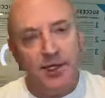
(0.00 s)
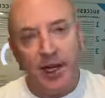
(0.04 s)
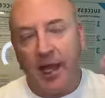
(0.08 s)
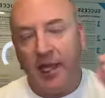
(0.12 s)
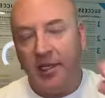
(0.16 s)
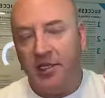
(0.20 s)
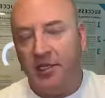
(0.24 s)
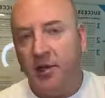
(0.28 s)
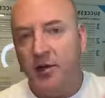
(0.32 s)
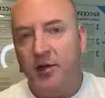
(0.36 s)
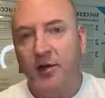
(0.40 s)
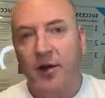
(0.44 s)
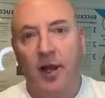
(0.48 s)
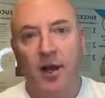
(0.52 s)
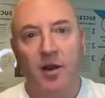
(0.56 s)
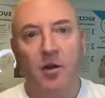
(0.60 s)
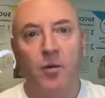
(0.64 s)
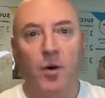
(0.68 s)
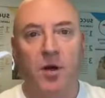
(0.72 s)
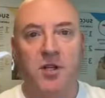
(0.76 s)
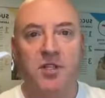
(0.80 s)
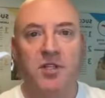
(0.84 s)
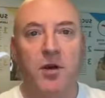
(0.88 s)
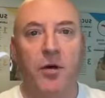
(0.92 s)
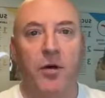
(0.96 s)
tuned into what's
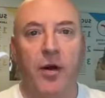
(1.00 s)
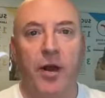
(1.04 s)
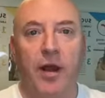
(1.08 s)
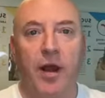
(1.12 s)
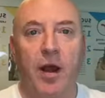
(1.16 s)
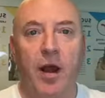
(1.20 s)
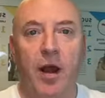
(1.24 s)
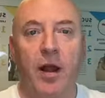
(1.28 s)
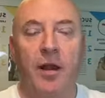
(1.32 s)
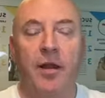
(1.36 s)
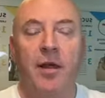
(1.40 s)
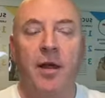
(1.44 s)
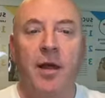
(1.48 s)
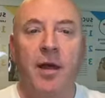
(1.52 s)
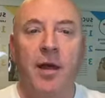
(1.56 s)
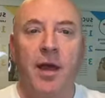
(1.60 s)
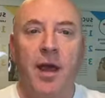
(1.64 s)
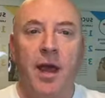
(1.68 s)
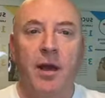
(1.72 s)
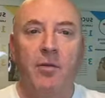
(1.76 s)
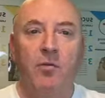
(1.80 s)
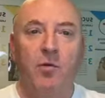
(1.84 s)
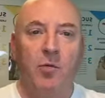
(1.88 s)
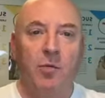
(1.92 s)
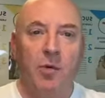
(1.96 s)
going on, and
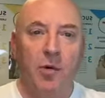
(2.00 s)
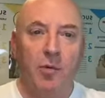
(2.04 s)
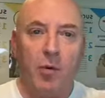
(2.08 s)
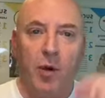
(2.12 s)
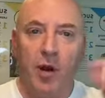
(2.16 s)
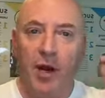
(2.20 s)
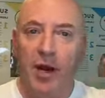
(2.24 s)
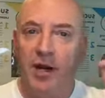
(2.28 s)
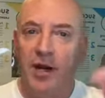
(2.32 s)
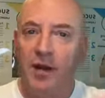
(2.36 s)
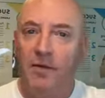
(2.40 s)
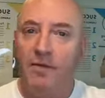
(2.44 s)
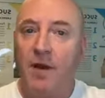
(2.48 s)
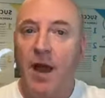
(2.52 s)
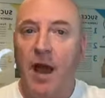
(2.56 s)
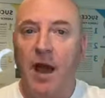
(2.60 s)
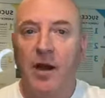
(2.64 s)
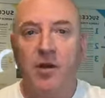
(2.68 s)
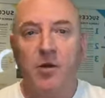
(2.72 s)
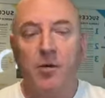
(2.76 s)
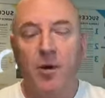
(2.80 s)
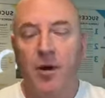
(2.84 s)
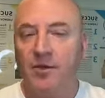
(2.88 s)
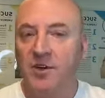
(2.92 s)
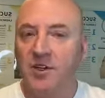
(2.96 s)
we'll be bringing you value
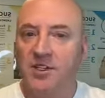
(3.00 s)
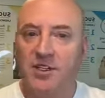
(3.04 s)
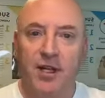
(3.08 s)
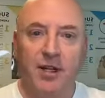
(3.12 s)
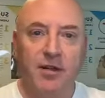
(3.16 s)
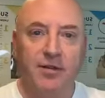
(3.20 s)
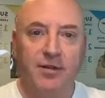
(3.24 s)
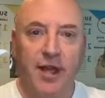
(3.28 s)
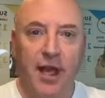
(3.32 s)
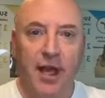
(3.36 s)
every single day.